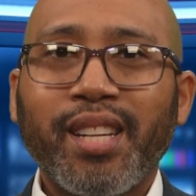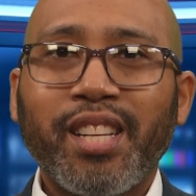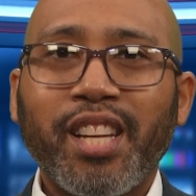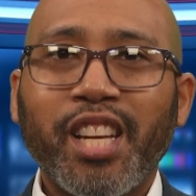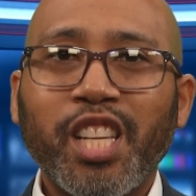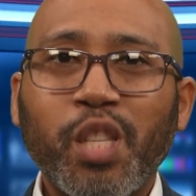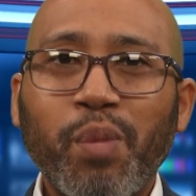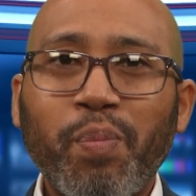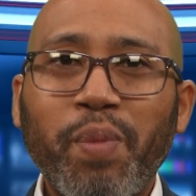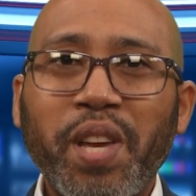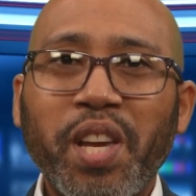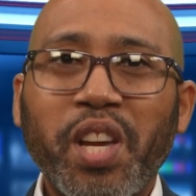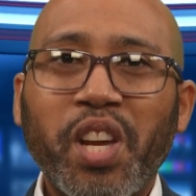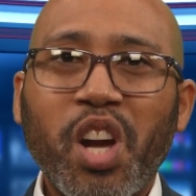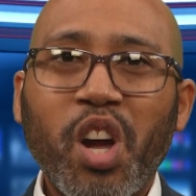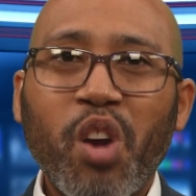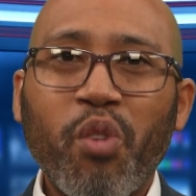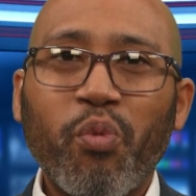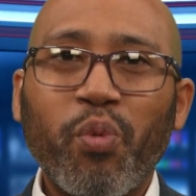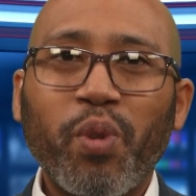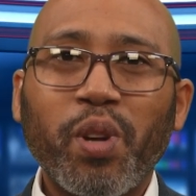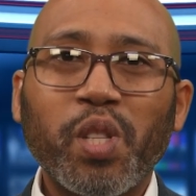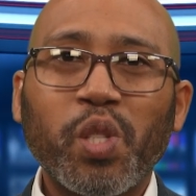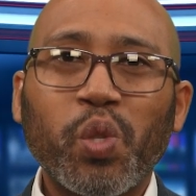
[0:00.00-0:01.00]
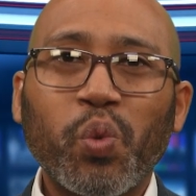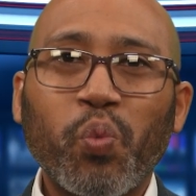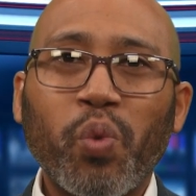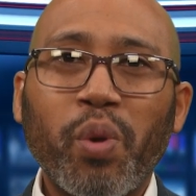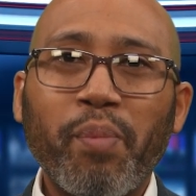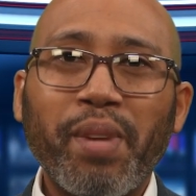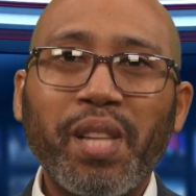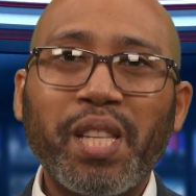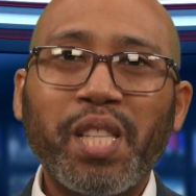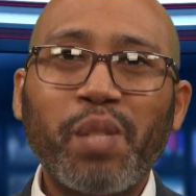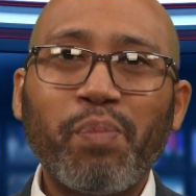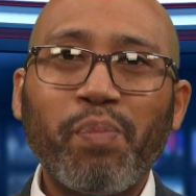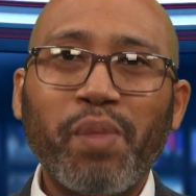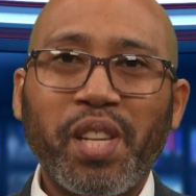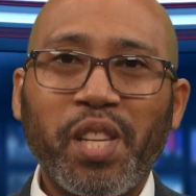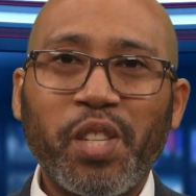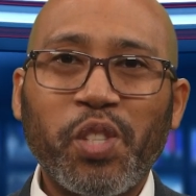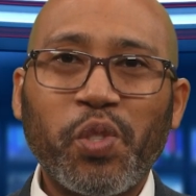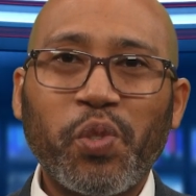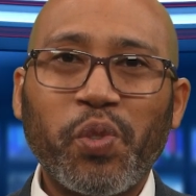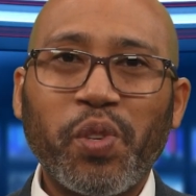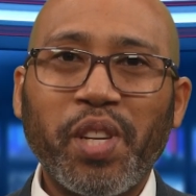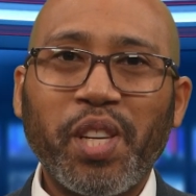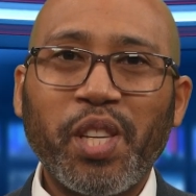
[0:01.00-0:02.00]
Chesapeake Conference Women's
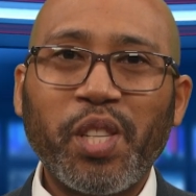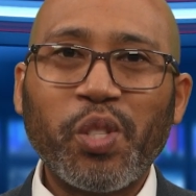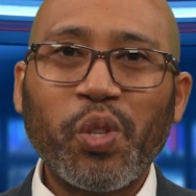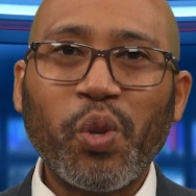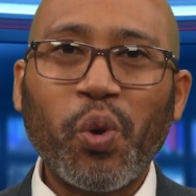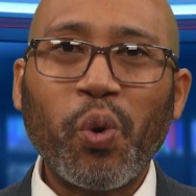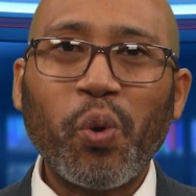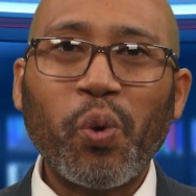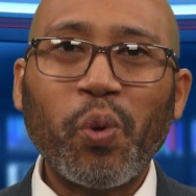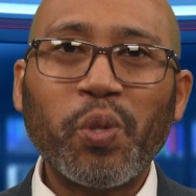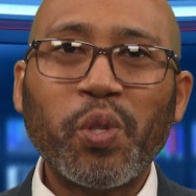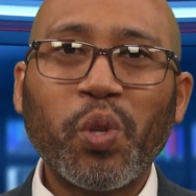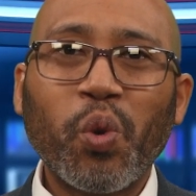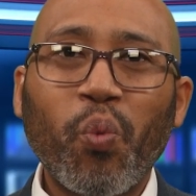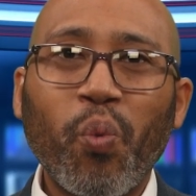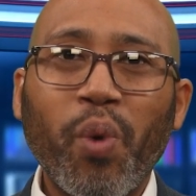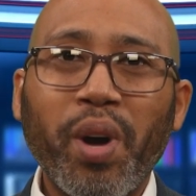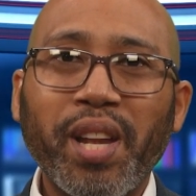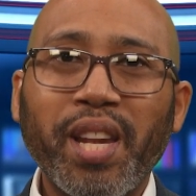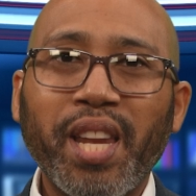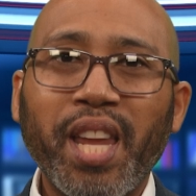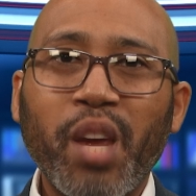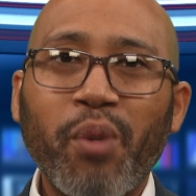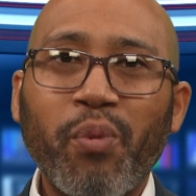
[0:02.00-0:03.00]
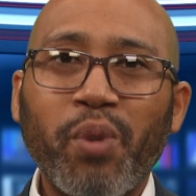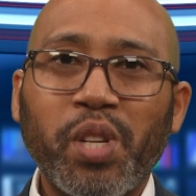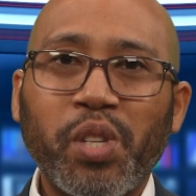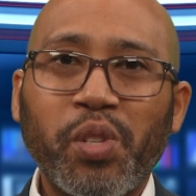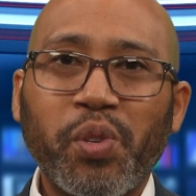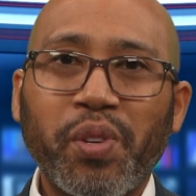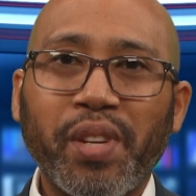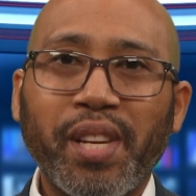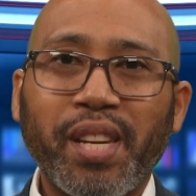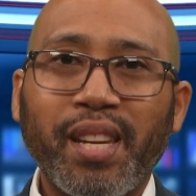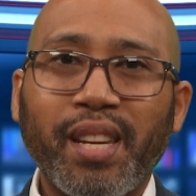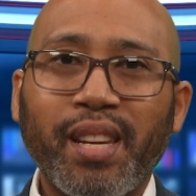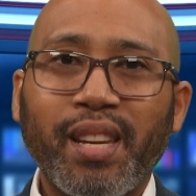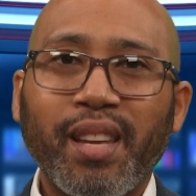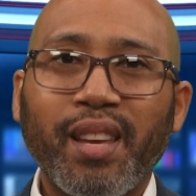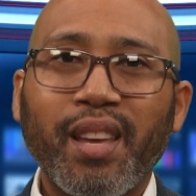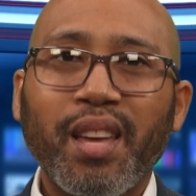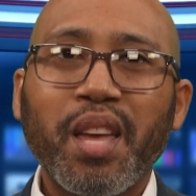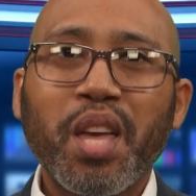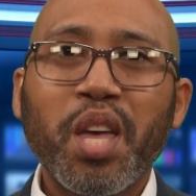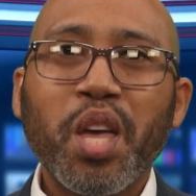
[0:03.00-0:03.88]
Ministries holds a one-day retreat.